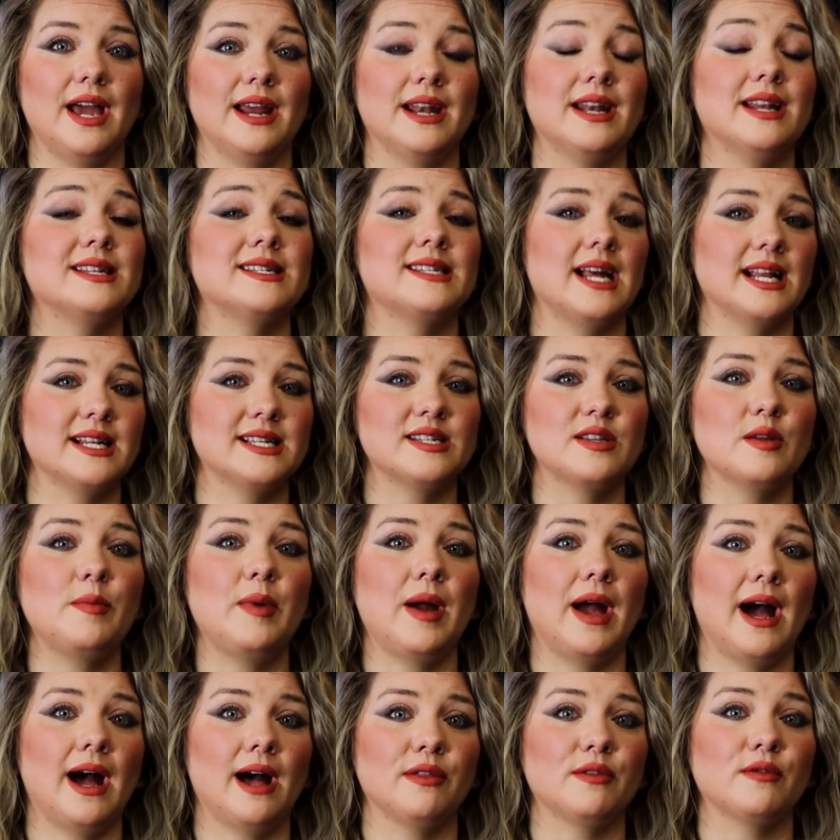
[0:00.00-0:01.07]
and sets the
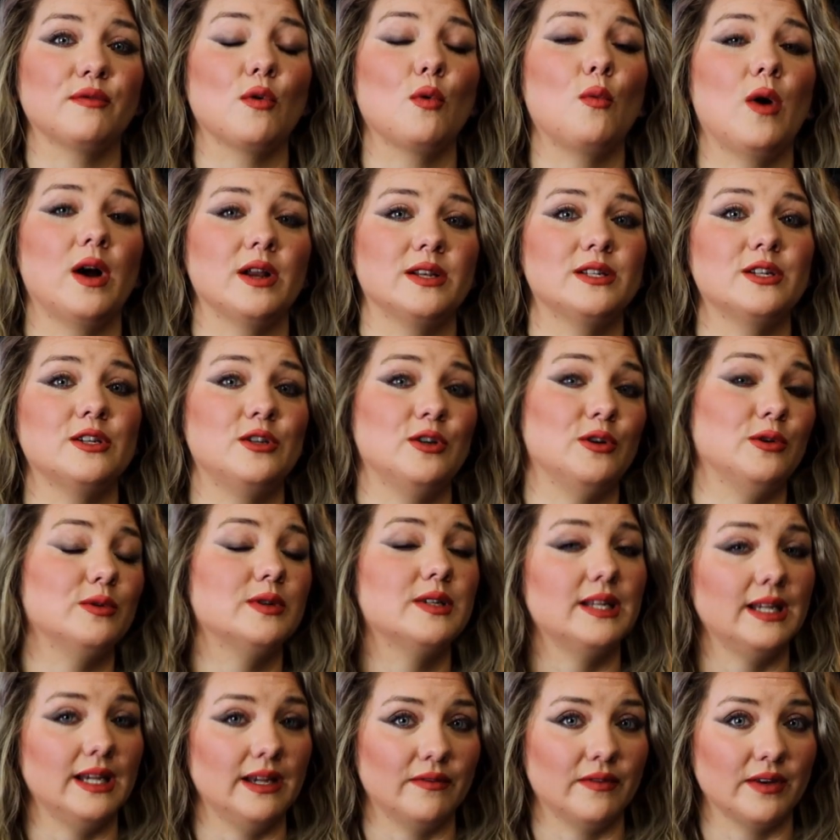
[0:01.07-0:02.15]
path for what to do
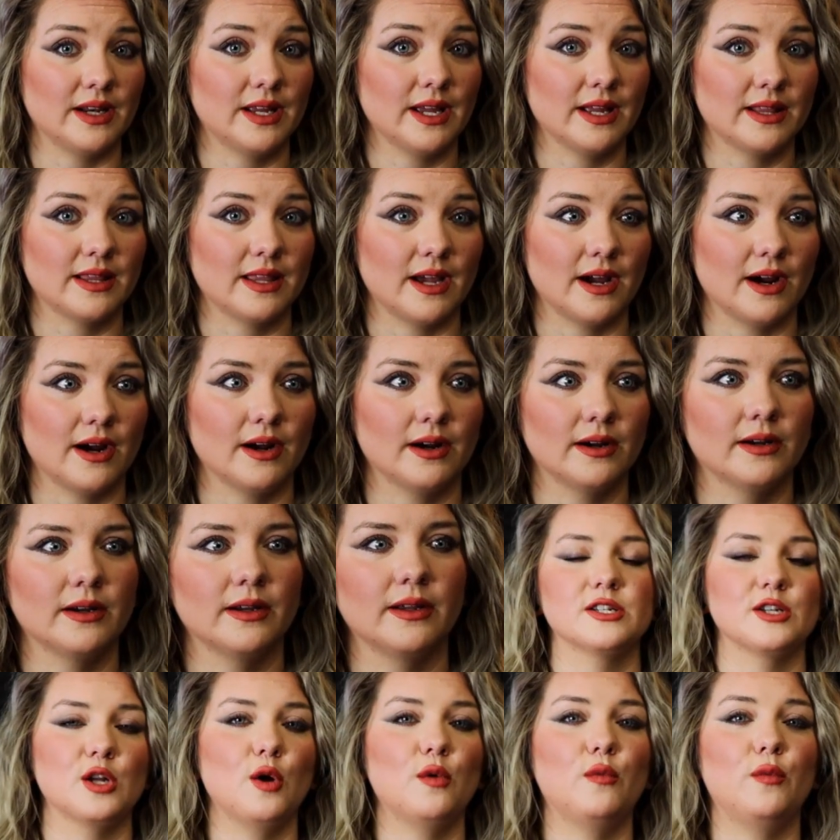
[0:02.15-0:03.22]
to even get there.
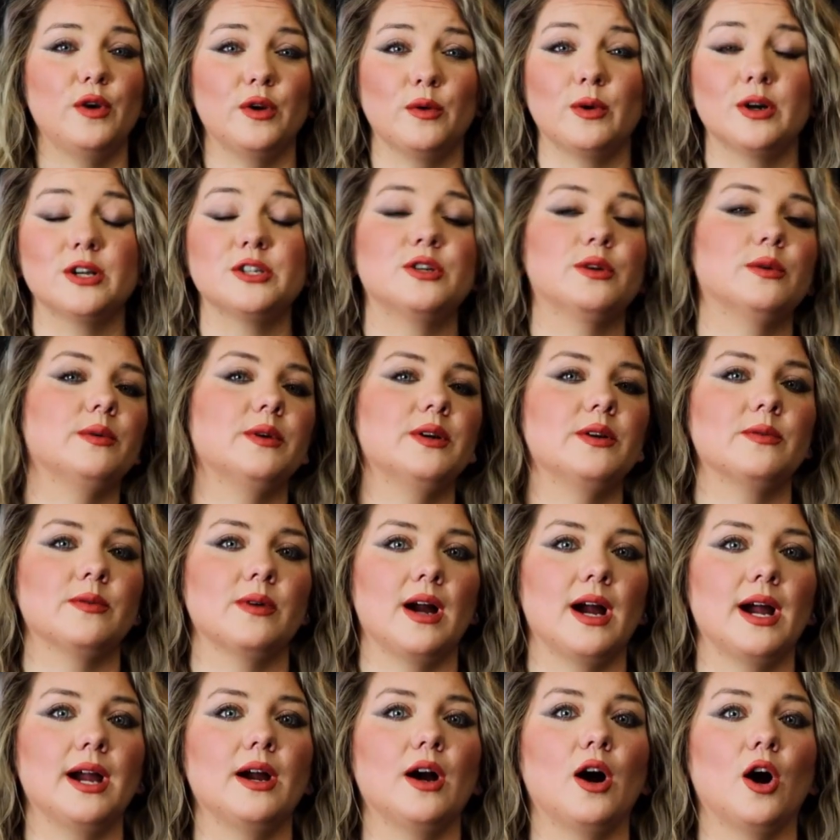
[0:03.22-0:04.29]
So if we were to
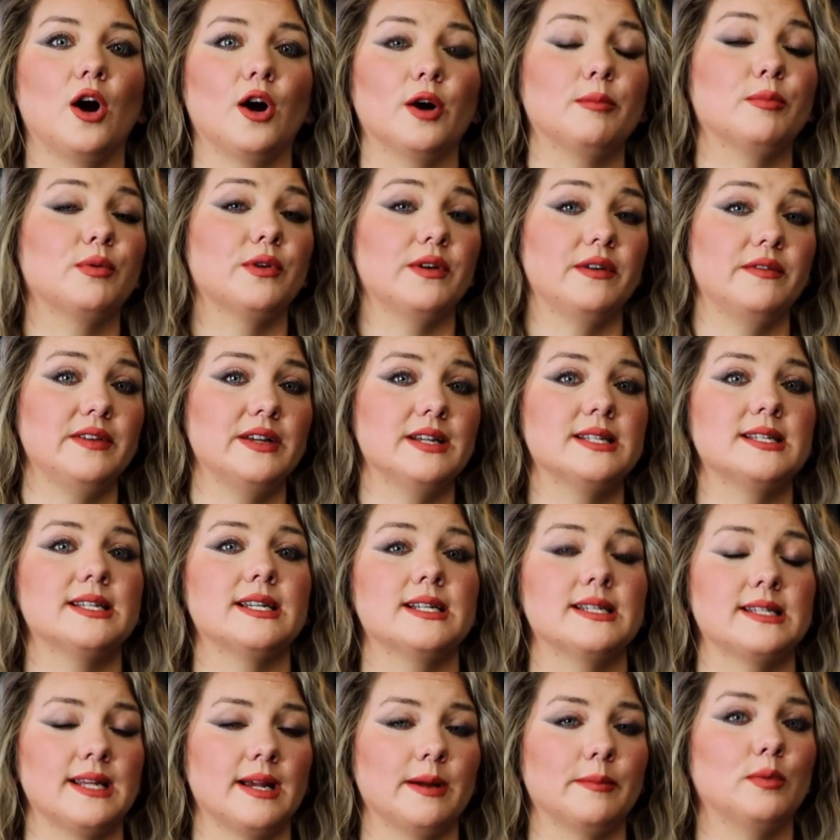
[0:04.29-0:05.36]
rewrite our previous
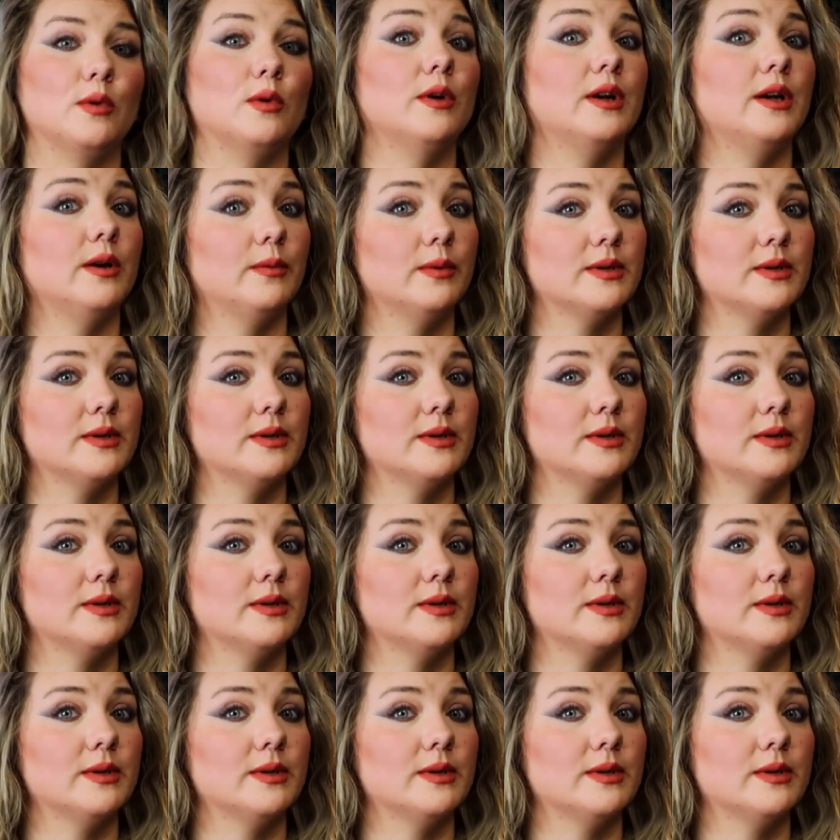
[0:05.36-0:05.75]
example, it